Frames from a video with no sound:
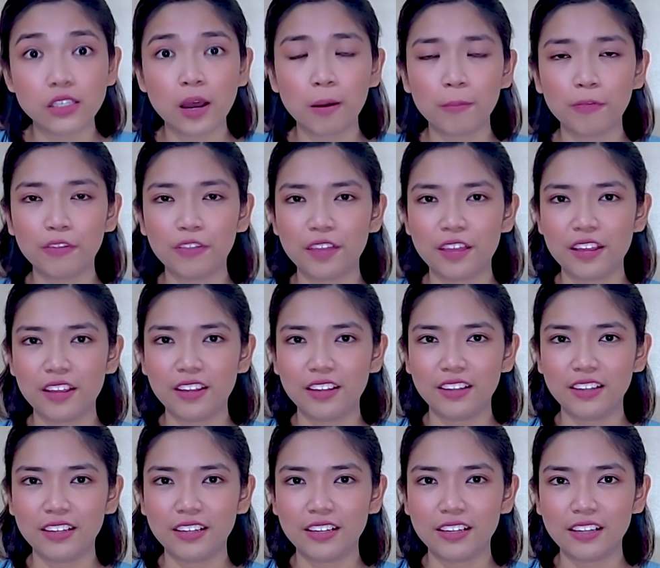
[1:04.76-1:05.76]
something.
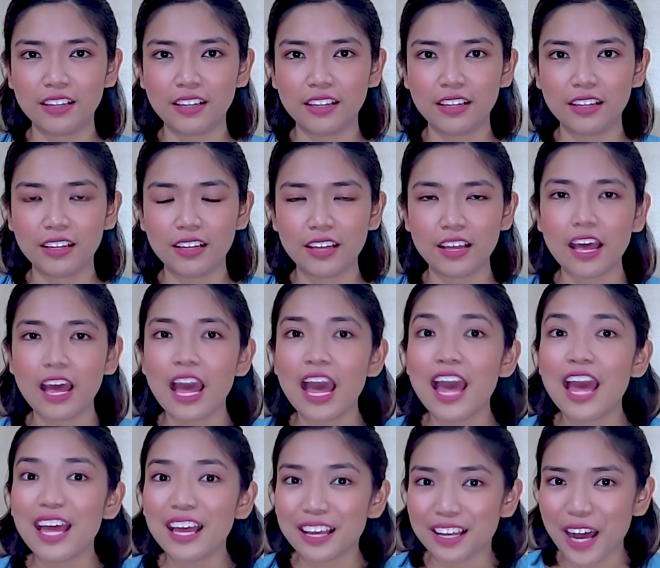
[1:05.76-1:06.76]

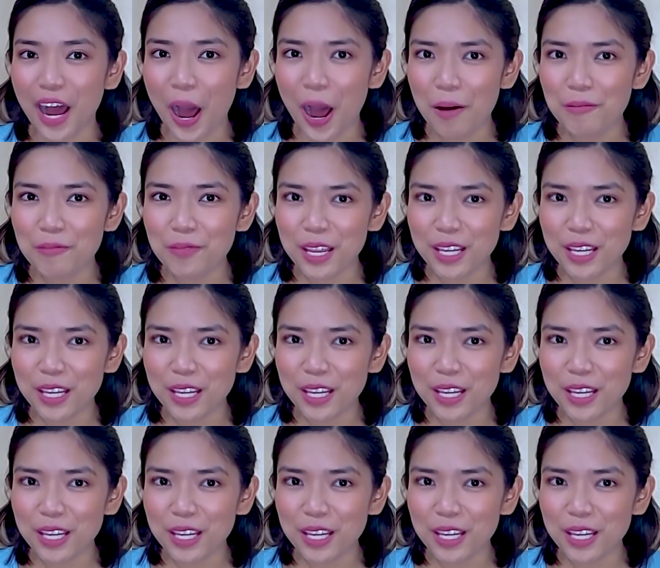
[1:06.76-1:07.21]
Come